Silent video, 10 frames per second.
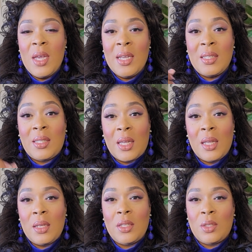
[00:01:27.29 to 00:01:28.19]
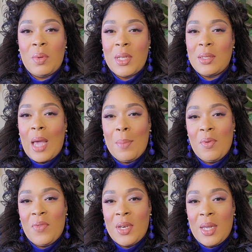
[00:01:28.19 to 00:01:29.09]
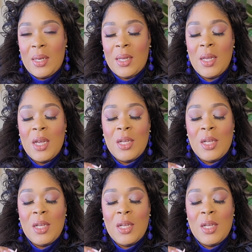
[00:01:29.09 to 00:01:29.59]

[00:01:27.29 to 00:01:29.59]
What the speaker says: sickeningly sweet type of vanilla.